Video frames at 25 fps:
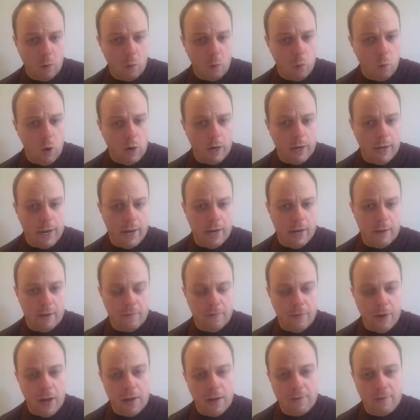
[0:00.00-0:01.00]
for
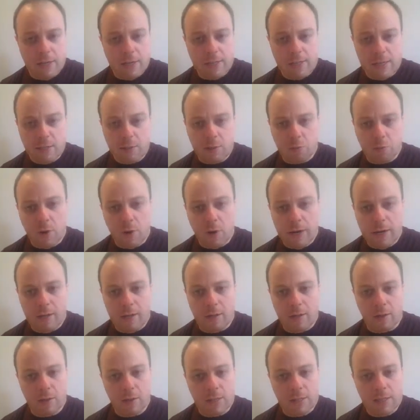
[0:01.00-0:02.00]
$185, and it says right
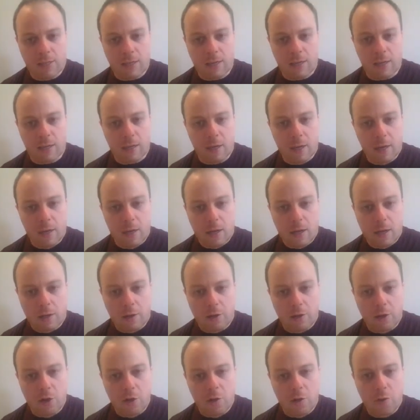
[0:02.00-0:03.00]
in the listing,
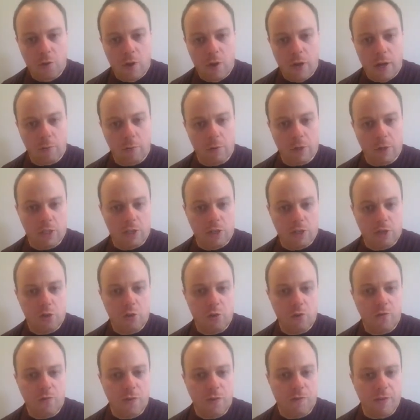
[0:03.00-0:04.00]
new, it was
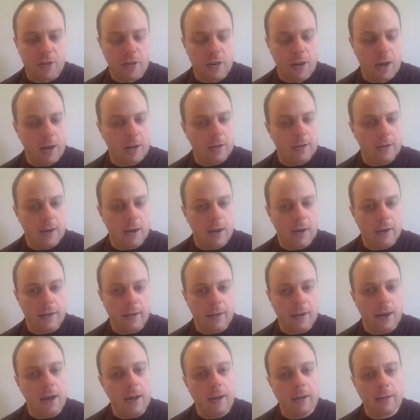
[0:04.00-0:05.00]

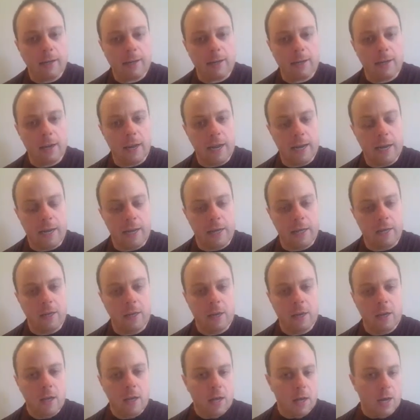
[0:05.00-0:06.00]
$259.99
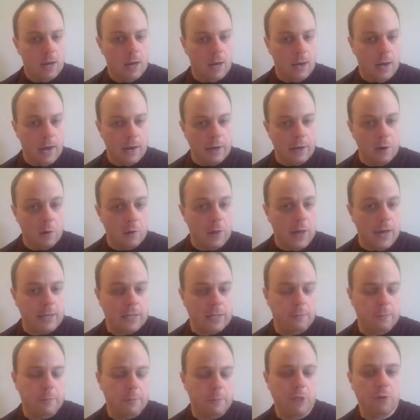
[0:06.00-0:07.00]
Canadian. I know
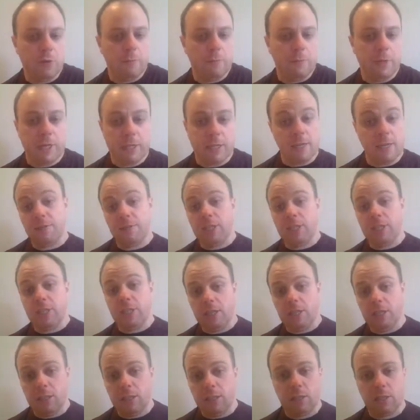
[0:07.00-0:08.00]
that to be true because I've
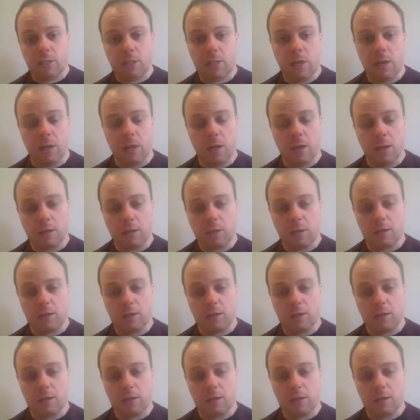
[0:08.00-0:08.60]
seen these